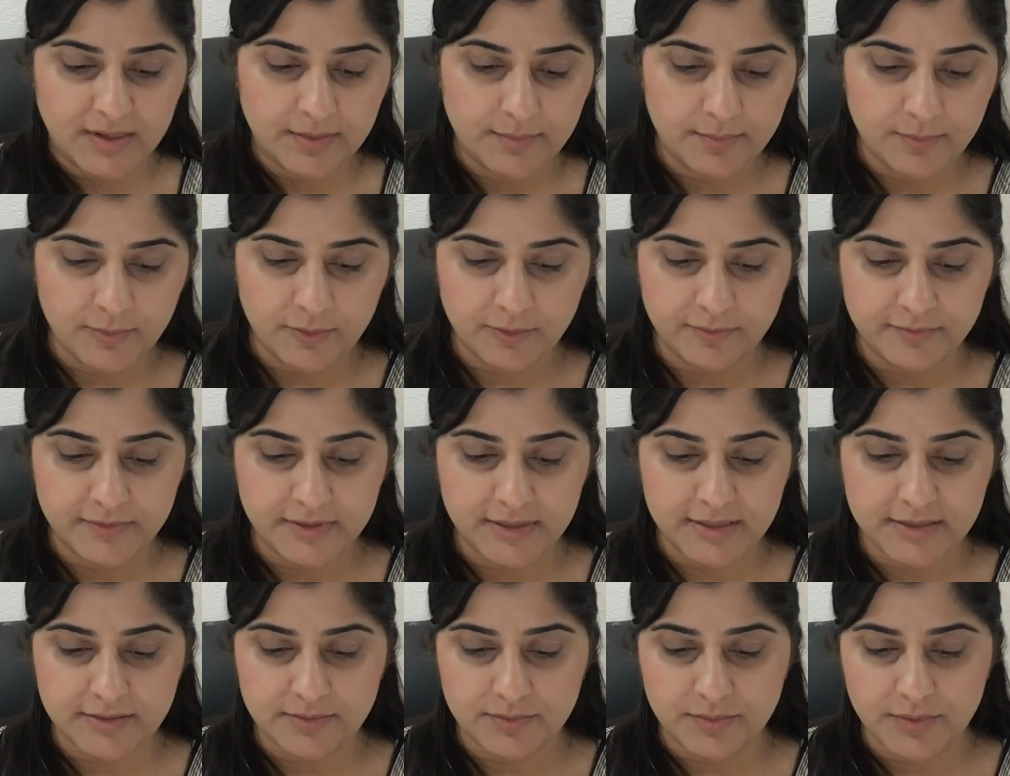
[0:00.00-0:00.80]

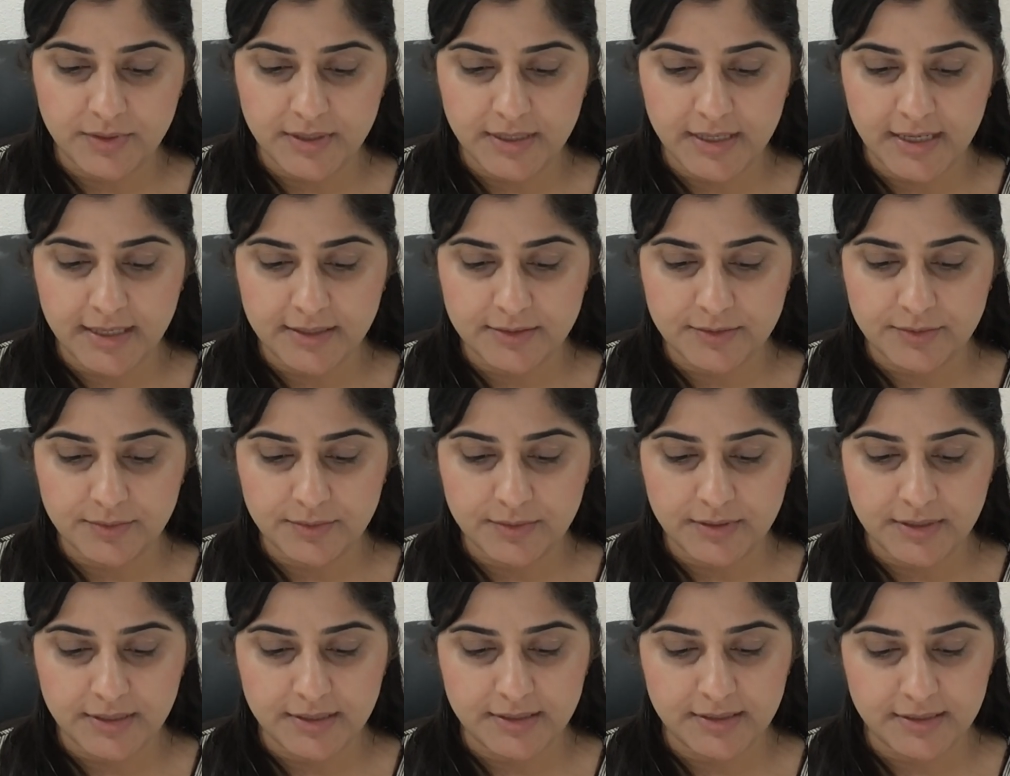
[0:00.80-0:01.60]
3x to
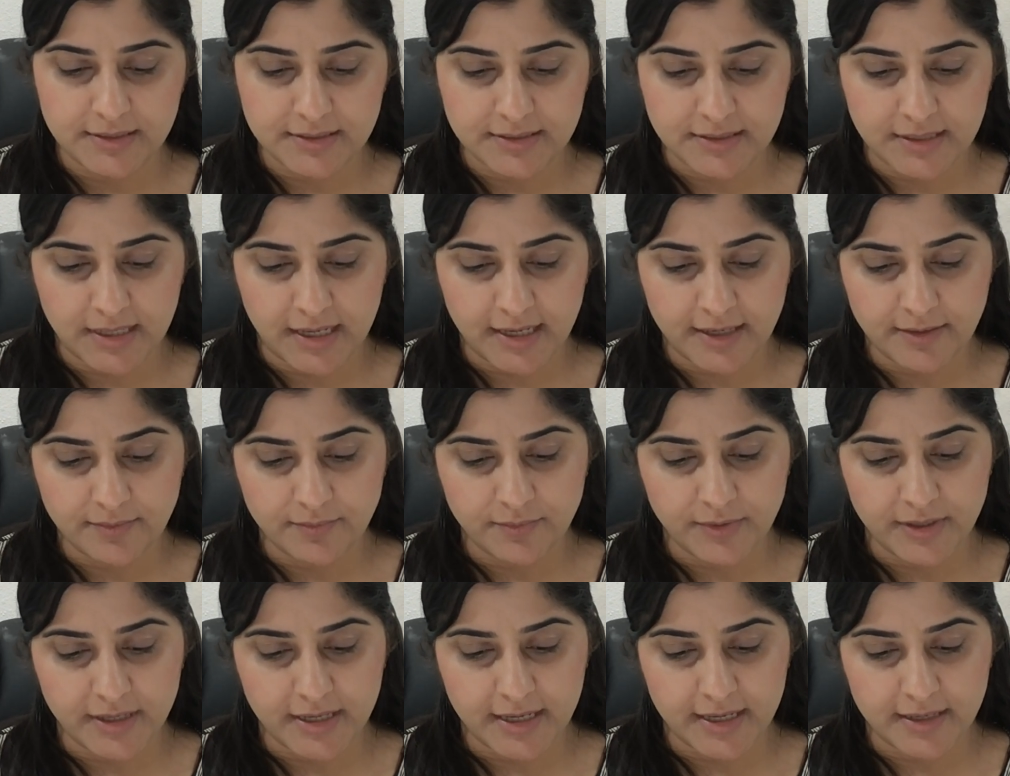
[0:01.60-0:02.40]
the other side.
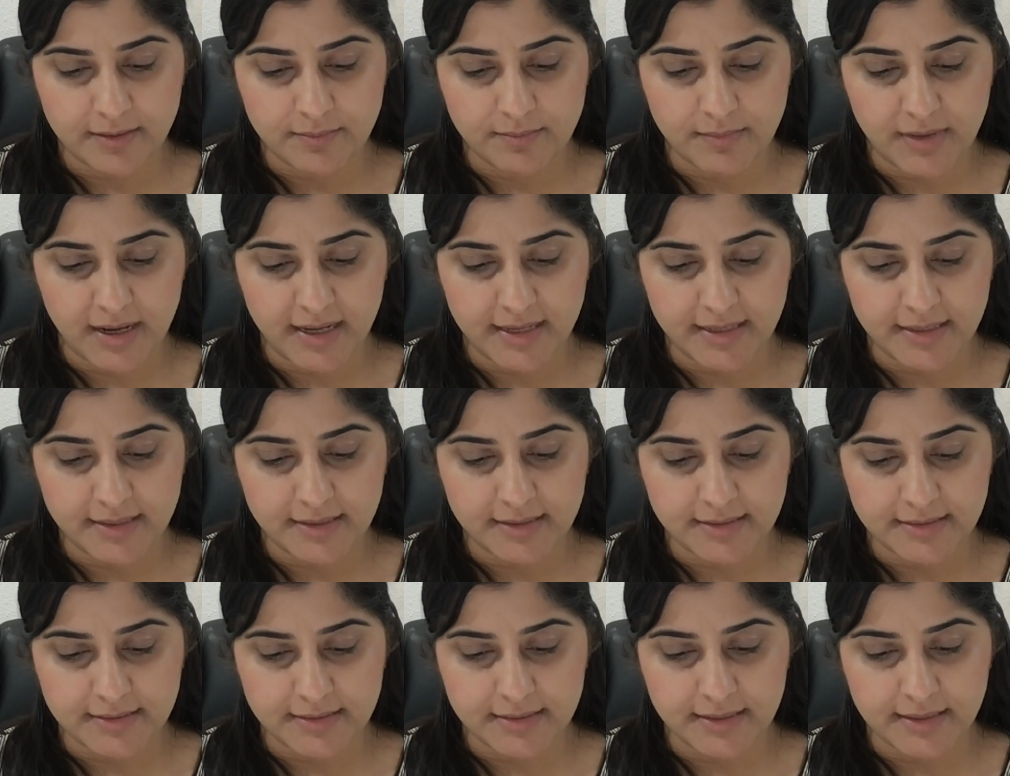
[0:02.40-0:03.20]
We get
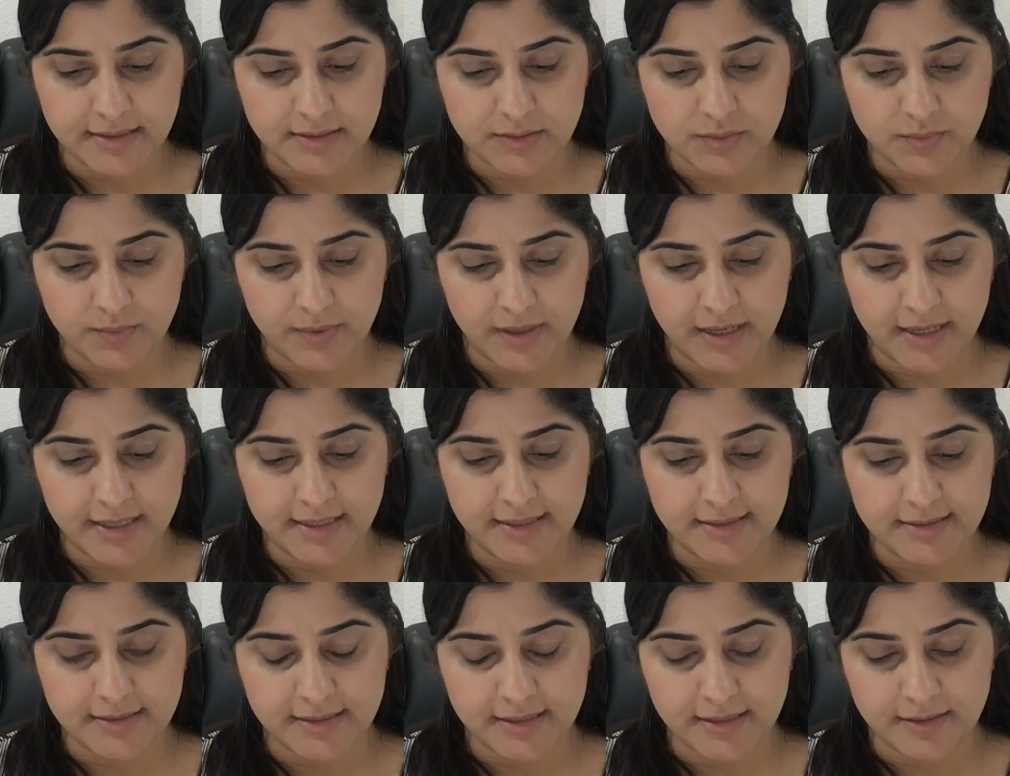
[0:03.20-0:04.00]
minus 6y
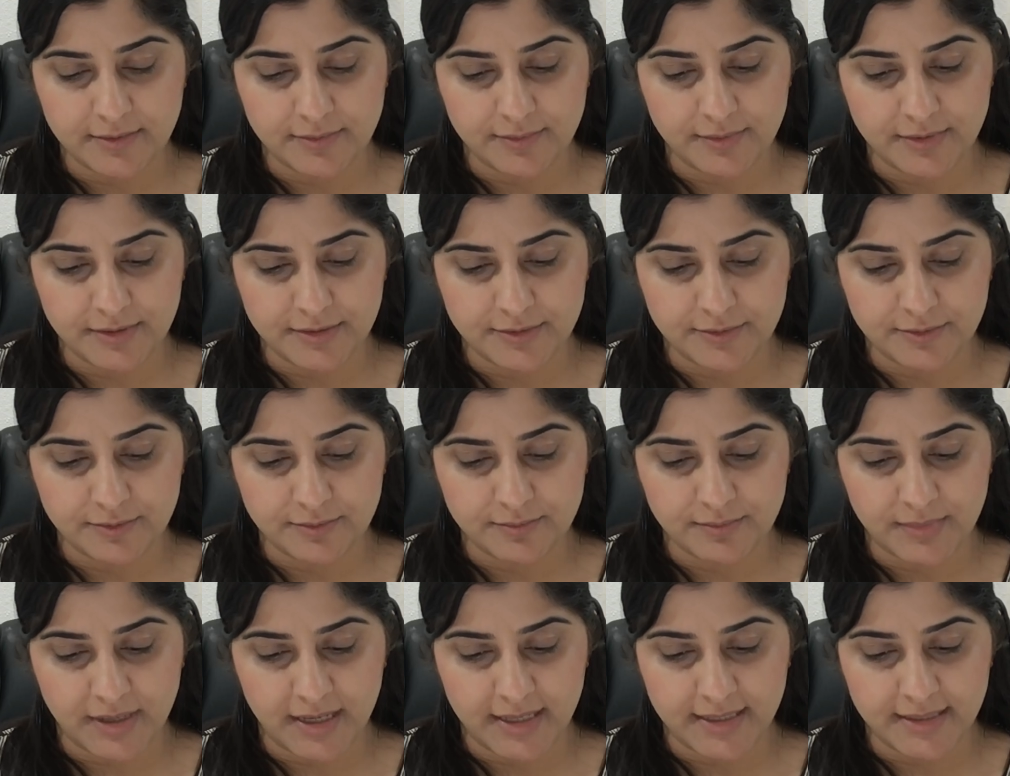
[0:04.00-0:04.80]
is equal to
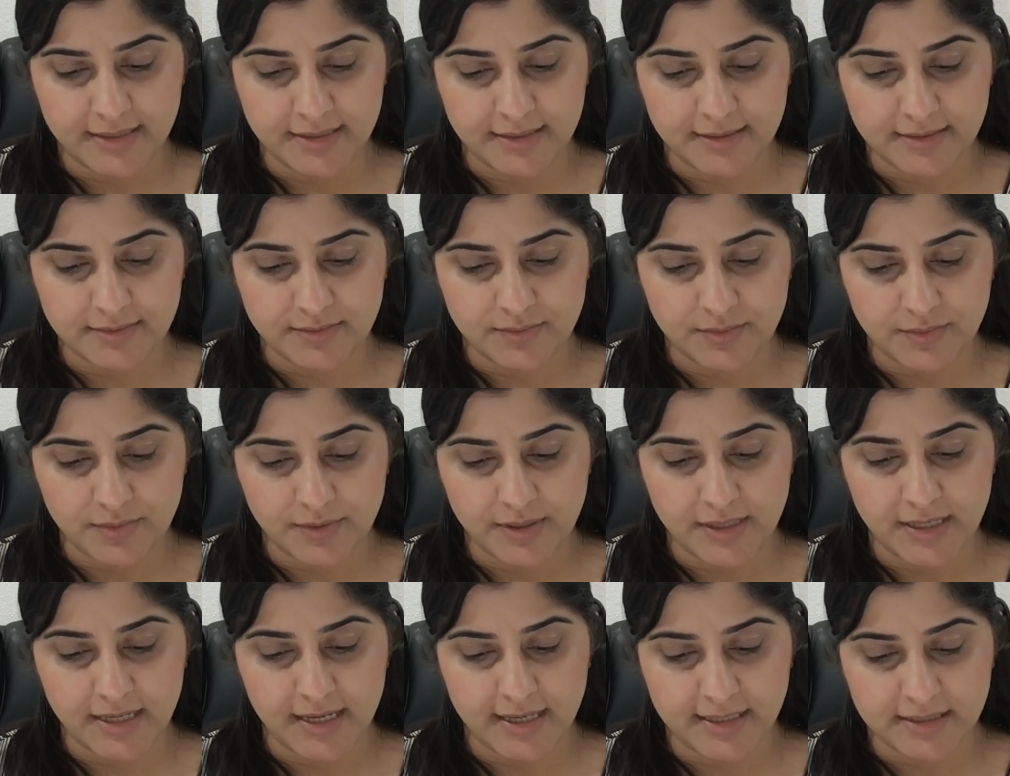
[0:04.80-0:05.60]
minus
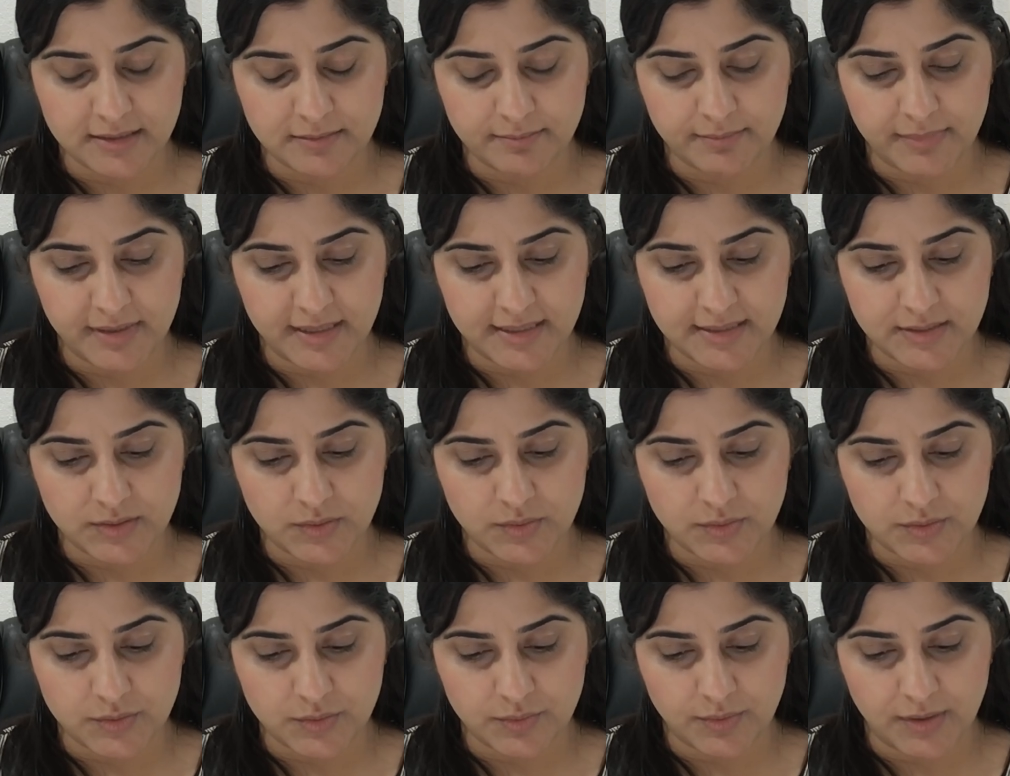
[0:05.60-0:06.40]
3x
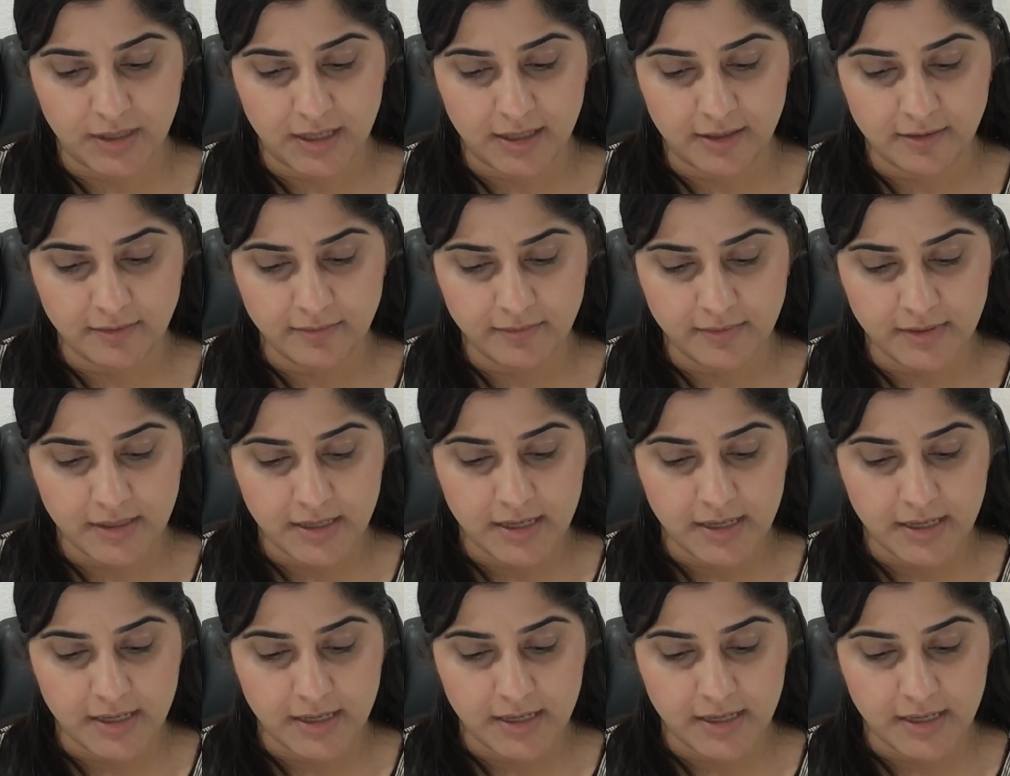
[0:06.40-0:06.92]
plus 12.